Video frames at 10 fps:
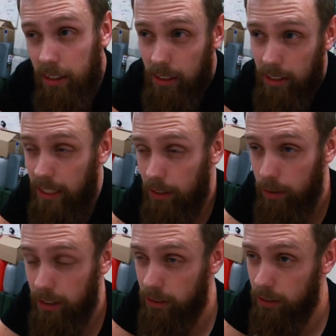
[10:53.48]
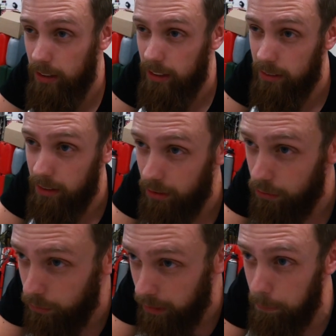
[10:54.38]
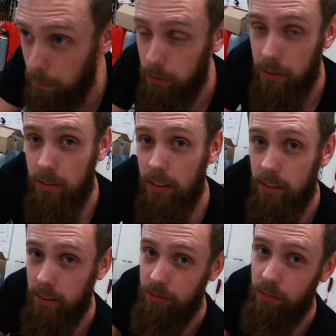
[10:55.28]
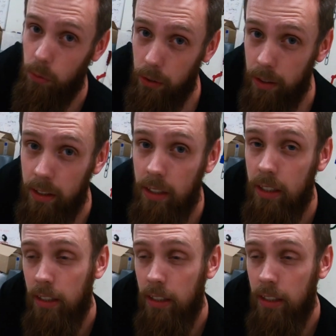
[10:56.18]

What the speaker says: the gear ratio is 3.64.